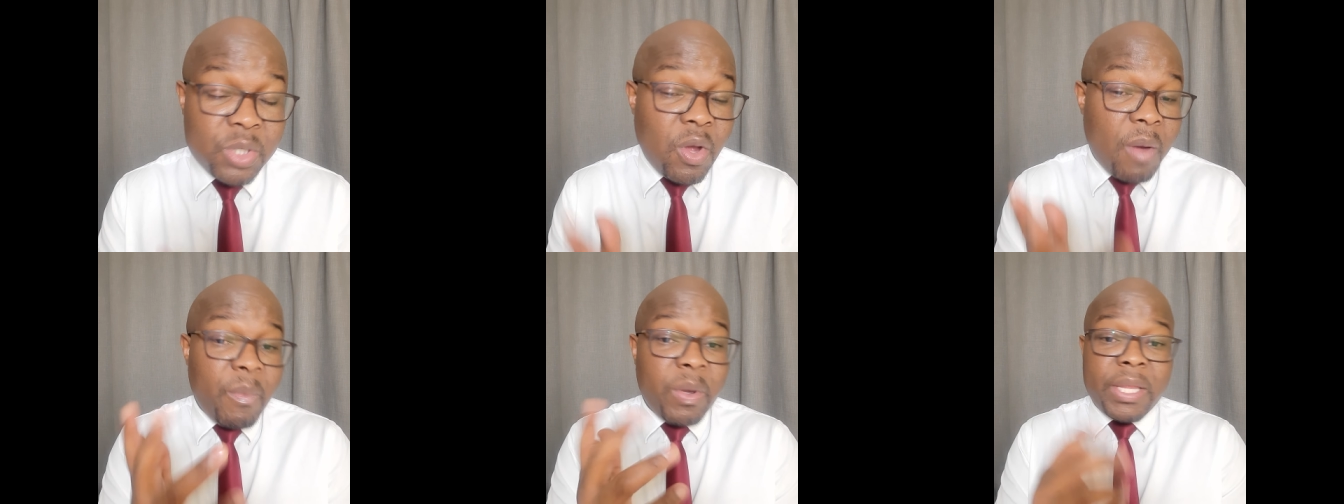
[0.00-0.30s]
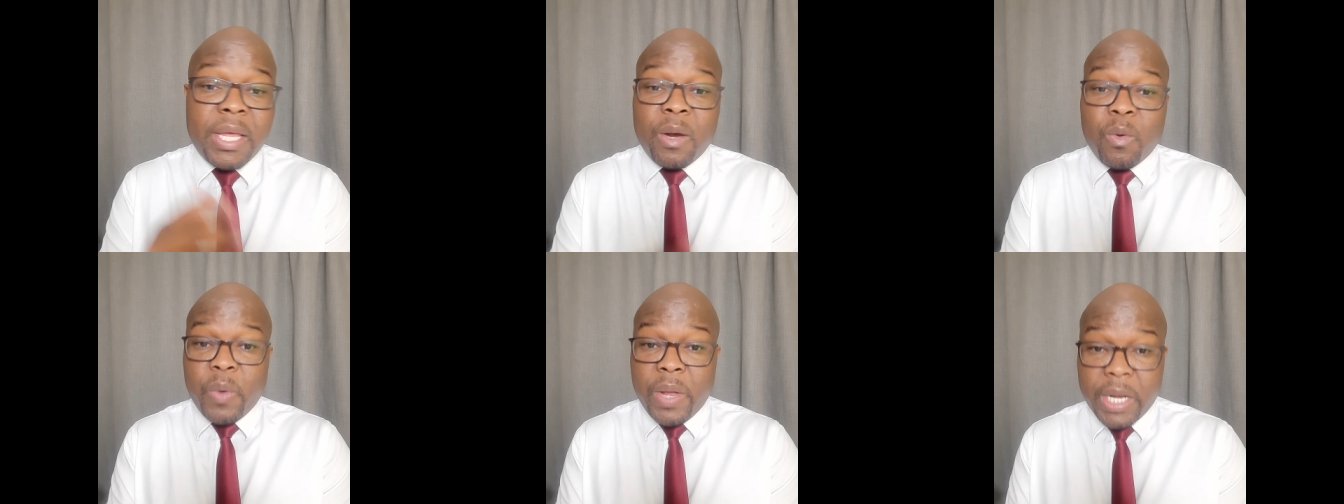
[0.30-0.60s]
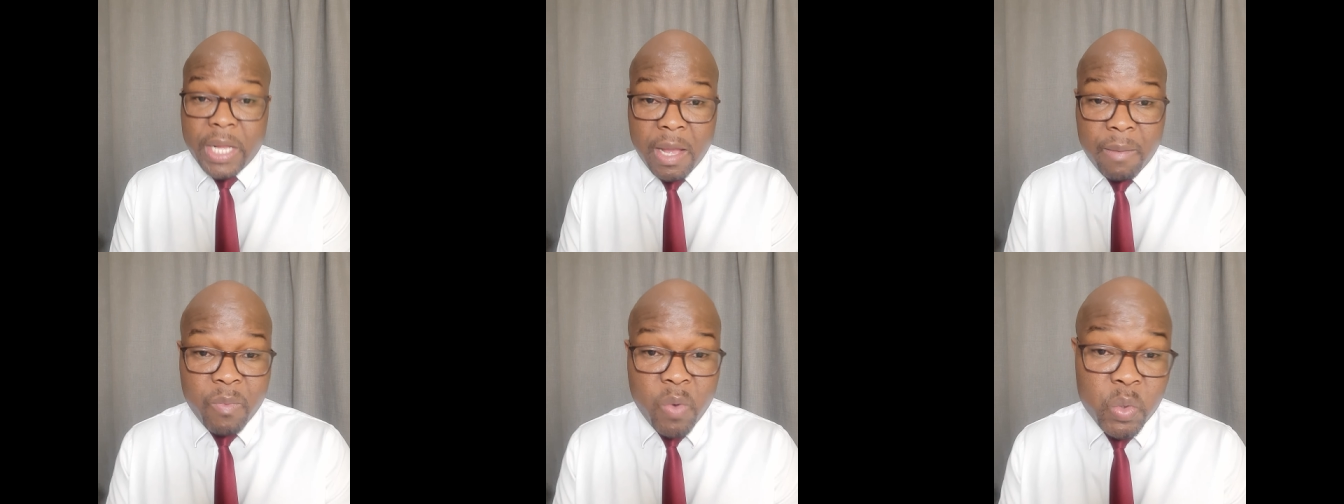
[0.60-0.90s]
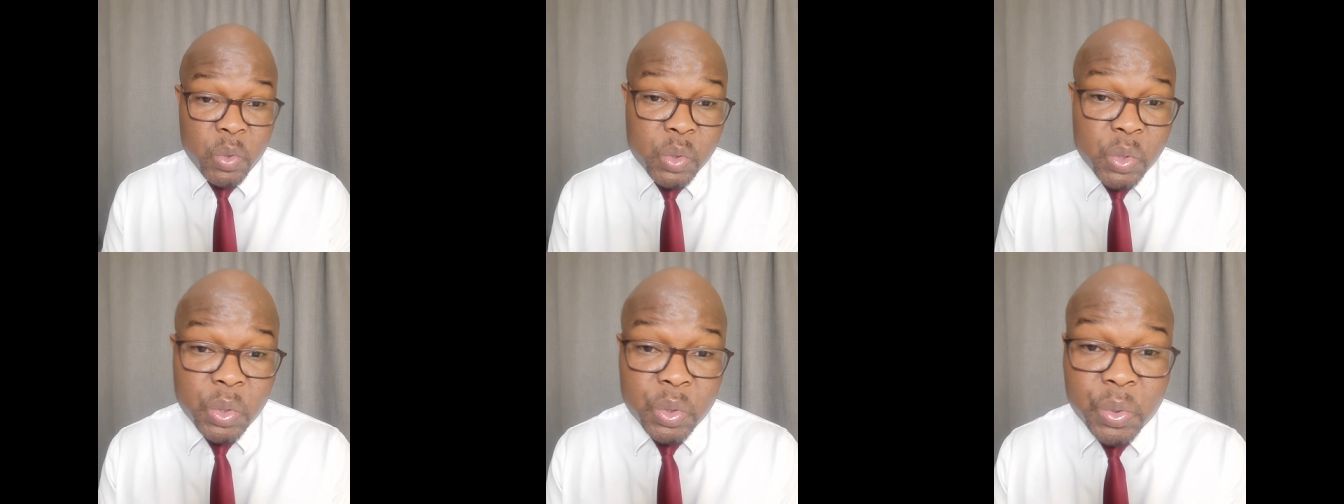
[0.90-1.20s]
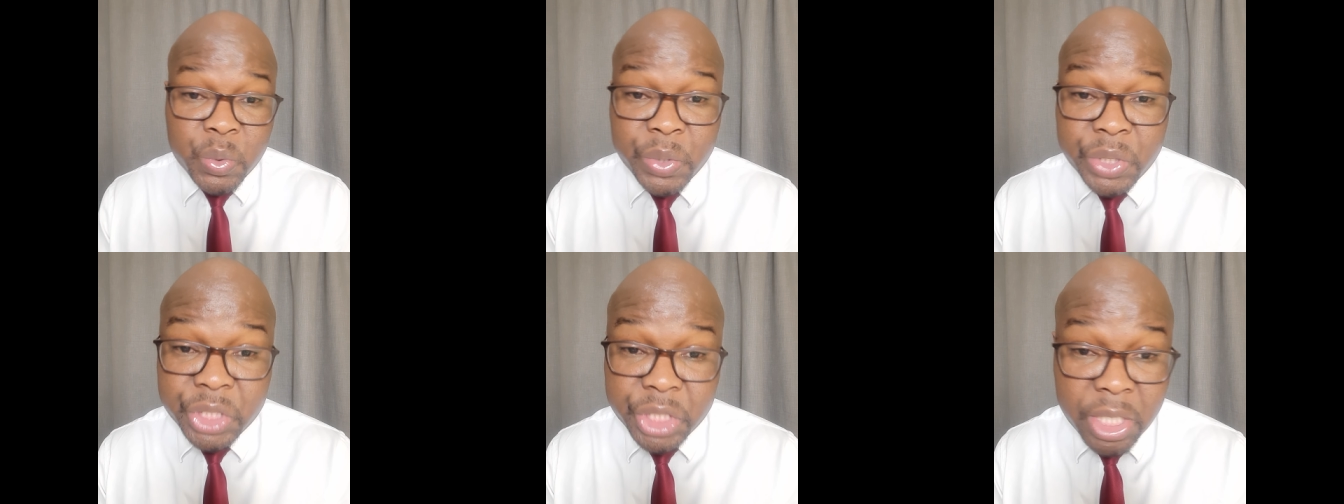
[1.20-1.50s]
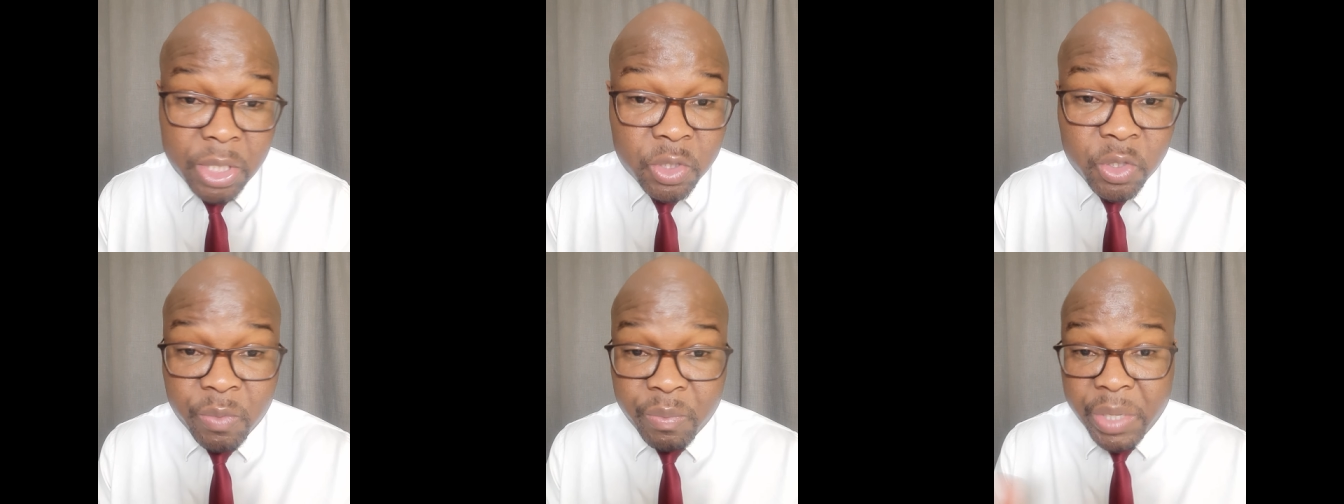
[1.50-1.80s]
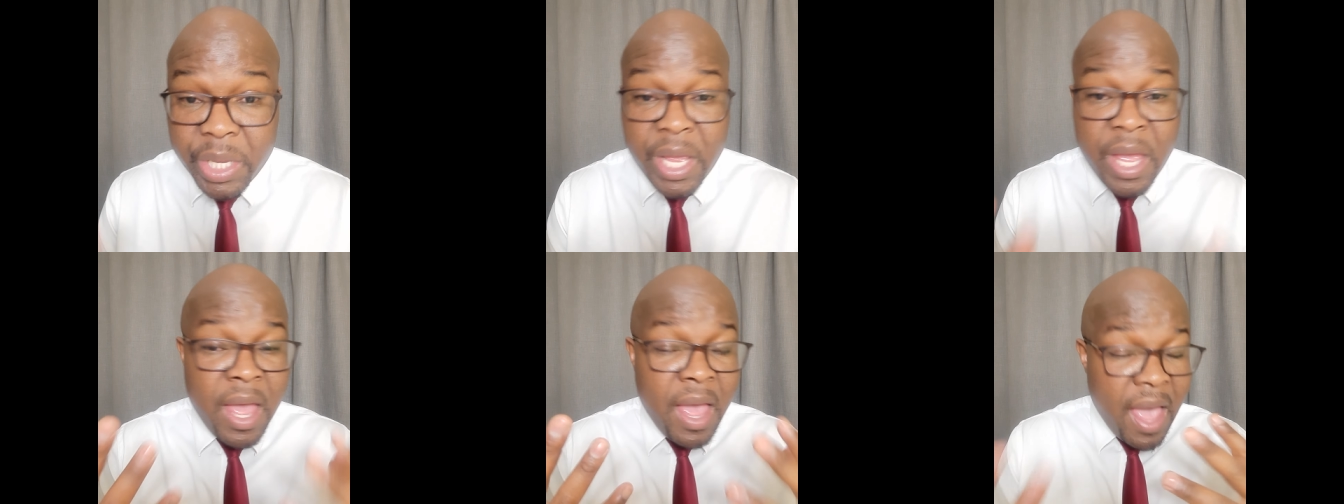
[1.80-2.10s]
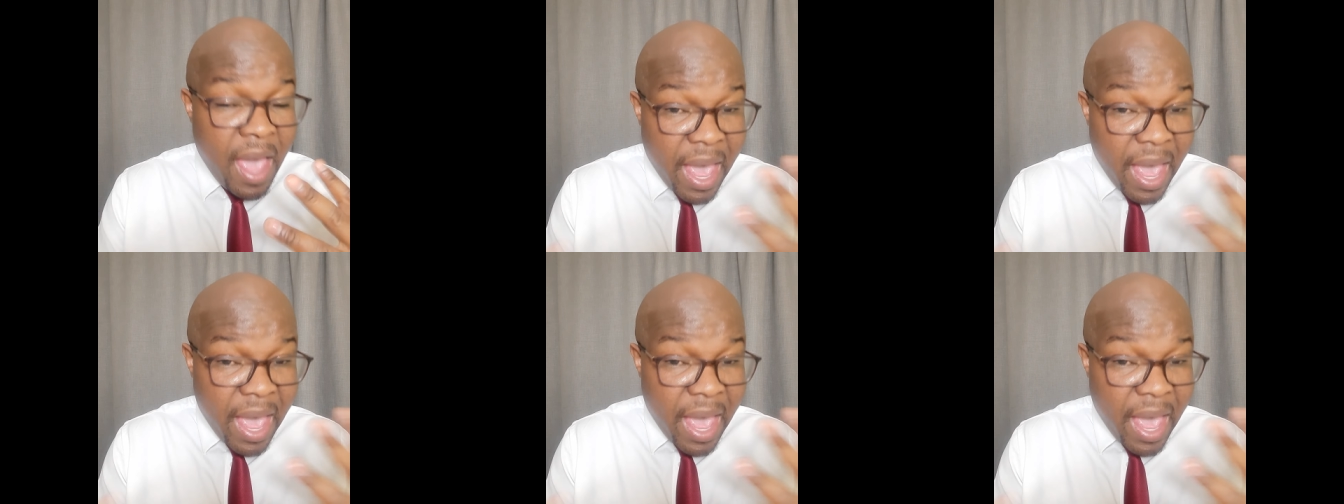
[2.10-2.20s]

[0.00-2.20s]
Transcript: You're more than welcome also to reach out to me